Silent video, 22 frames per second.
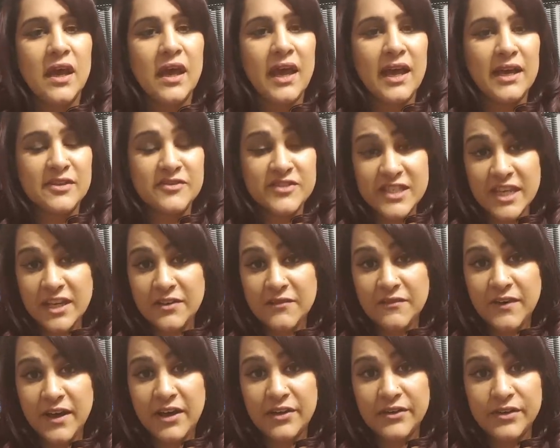a set of
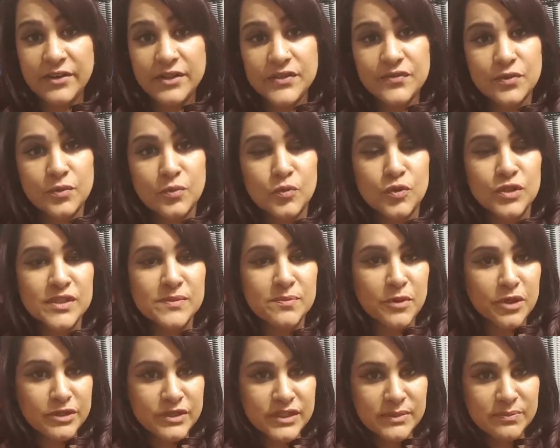values, from what's
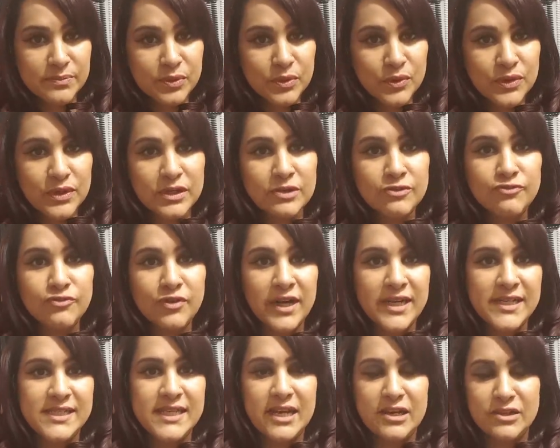most important
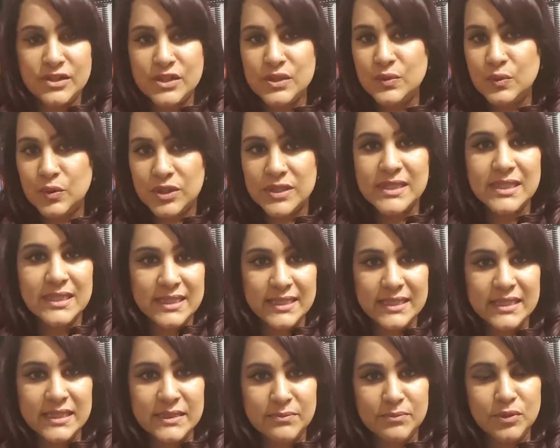right down to what's
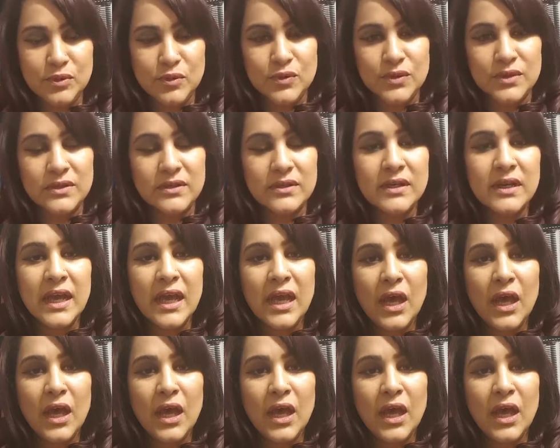least important.